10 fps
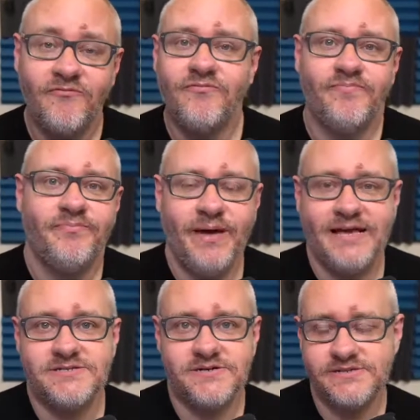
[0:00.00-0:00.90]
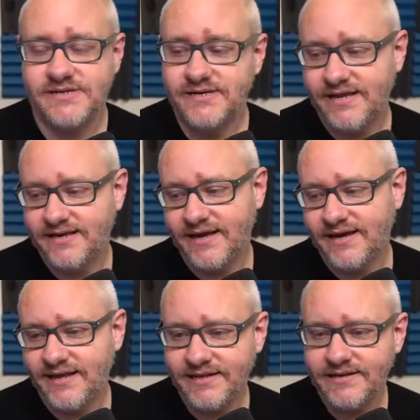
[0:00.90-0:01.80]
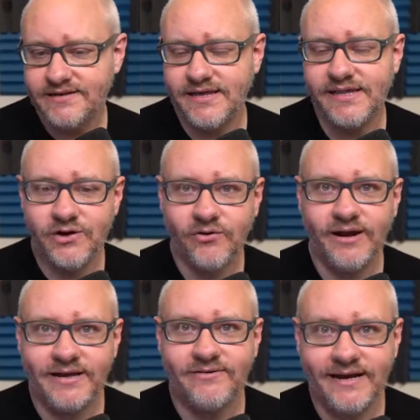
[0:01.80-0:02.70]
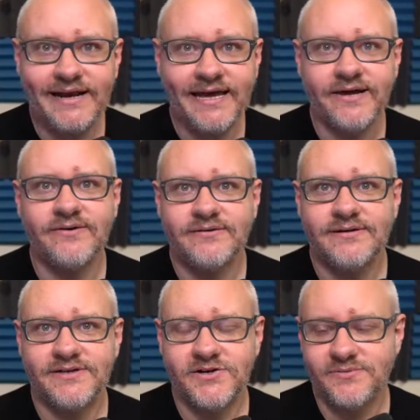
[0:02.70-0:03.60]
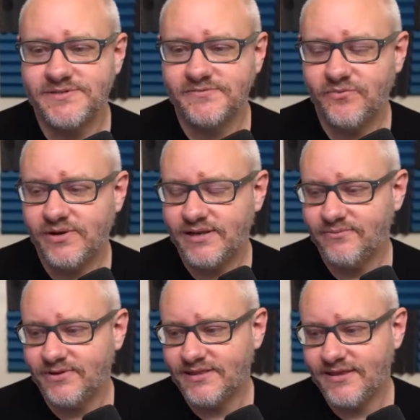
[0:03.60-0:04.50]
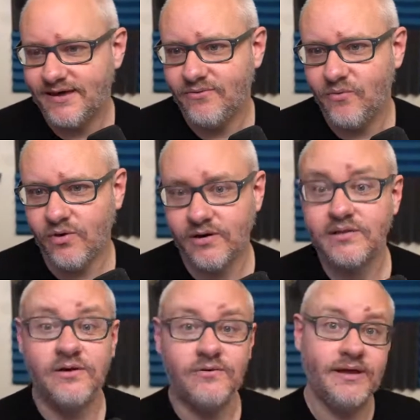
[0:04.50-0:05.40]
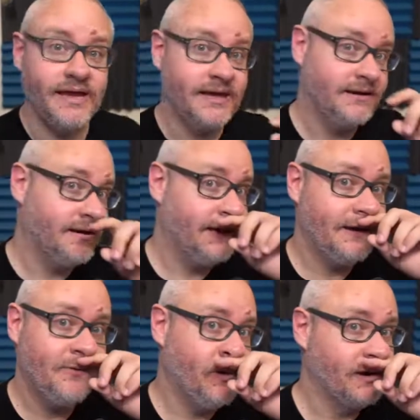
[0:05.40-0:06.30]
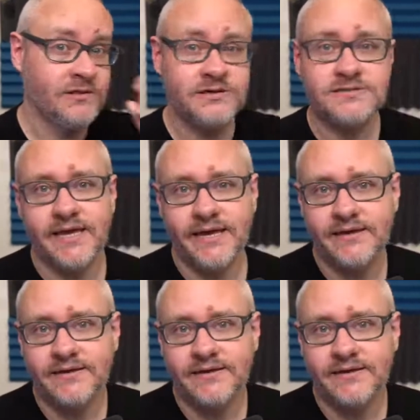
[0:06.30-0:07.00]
pastors and kind of in the grind right now. in terms of what that workload and work looks like.